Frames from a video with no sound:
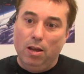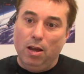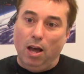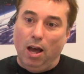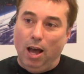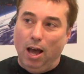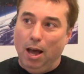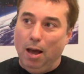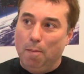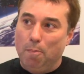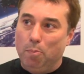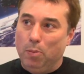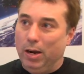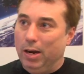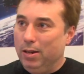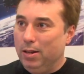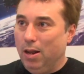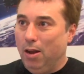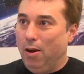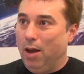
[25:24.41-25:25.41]
but
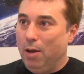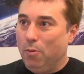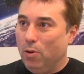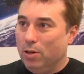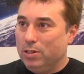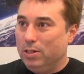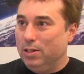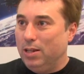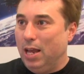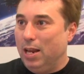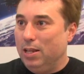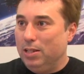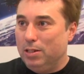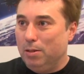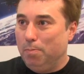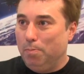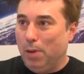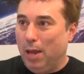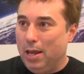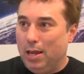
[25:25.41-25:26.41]
I wasn't getting to
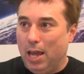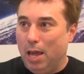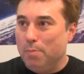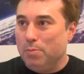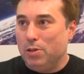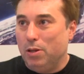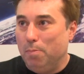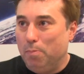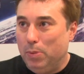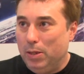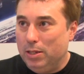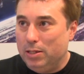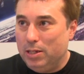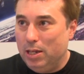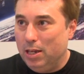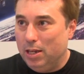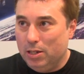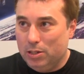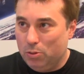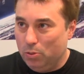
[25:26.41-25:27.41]
play games on
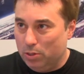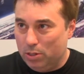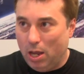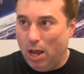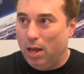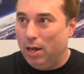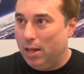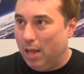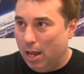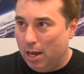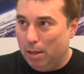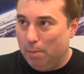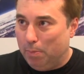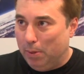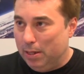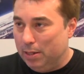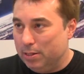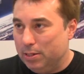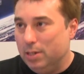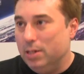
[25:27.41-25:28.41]
PC because there was hardly any
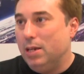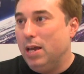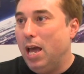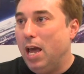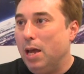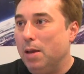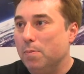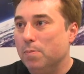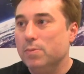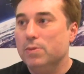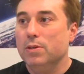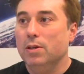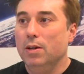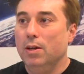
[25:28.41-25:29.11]
PC games.